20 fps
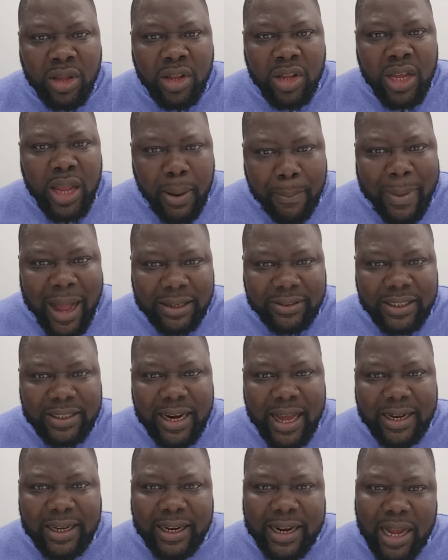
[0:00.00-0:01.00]
in Mazi
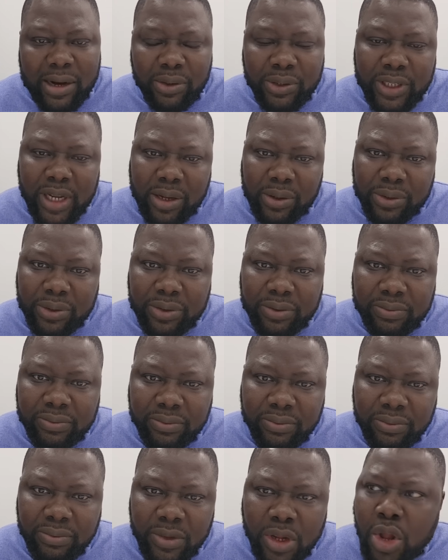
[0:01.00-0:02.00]
Nnamdi Kanu's house.
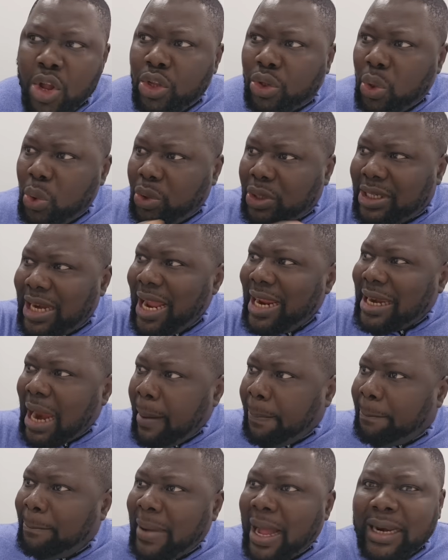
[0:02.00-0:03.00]
Today,
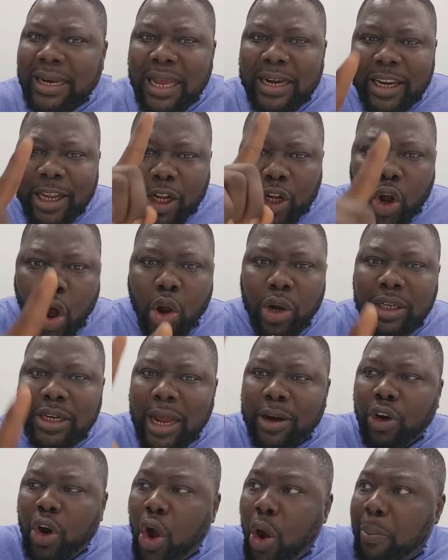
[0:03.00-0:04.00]
that man that they gunned
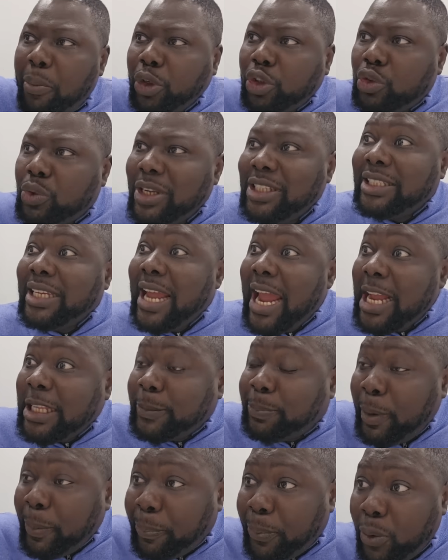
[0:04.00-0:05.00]
down almost 28
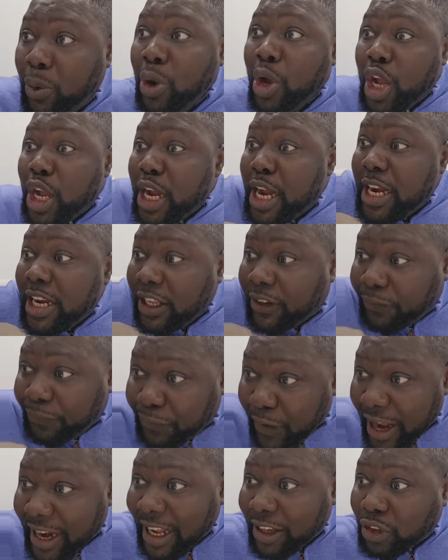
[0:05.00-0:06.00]
people in his
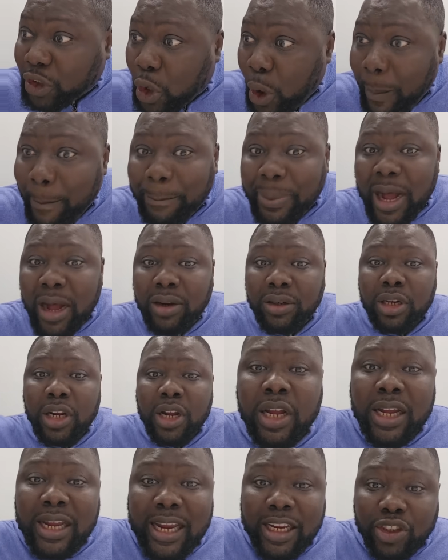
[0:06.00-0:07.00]
father's compound,
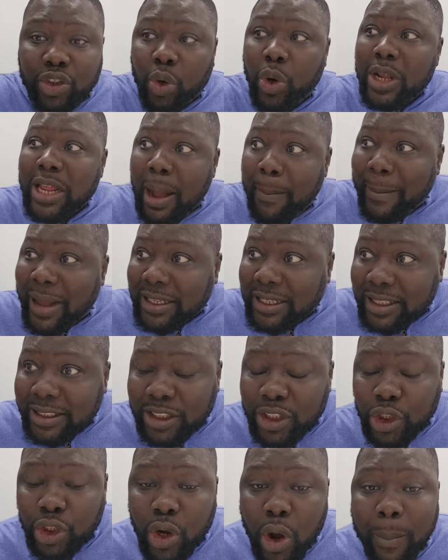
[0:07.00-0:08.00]
his Royal
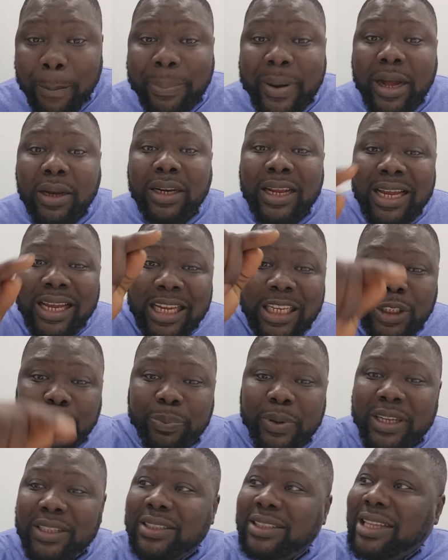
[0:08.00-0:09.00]
Majesty's compound, is
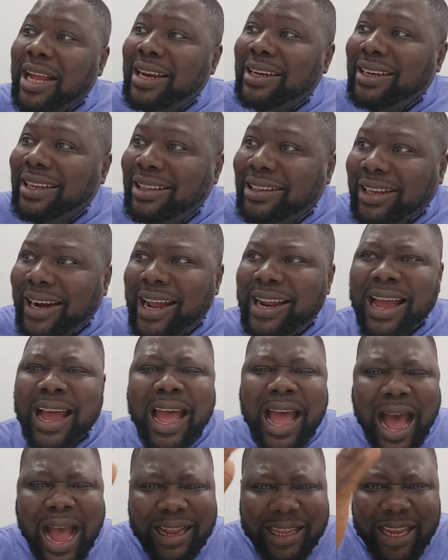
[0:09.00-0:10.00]
being standing trial
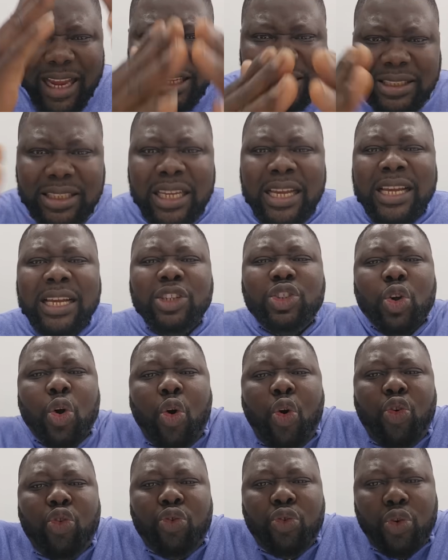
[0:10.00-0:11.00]
against his
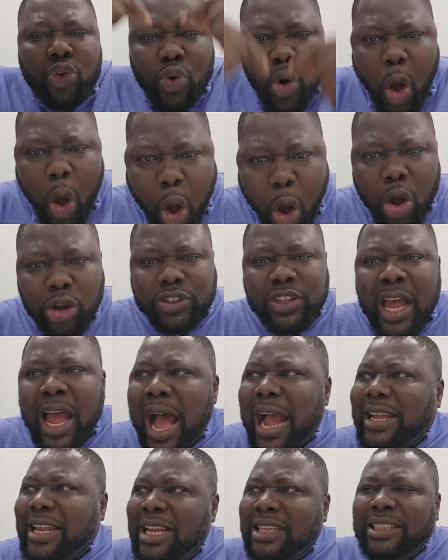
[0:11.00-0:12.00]
own laws,
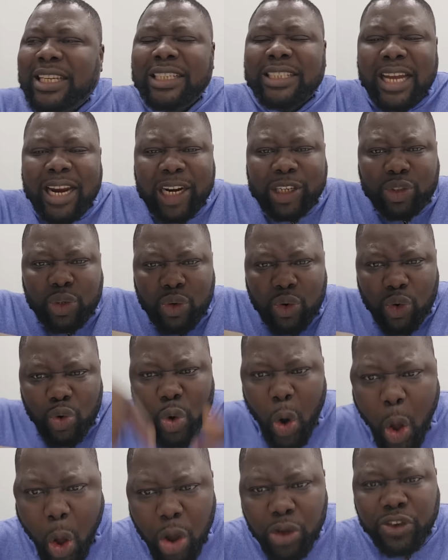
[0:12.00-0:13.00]
against the international
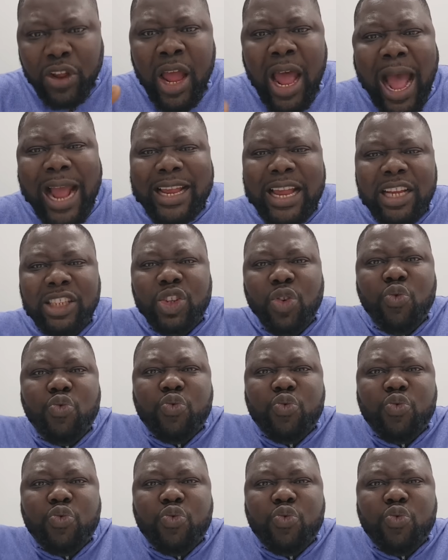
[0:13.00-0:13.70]
laws, against the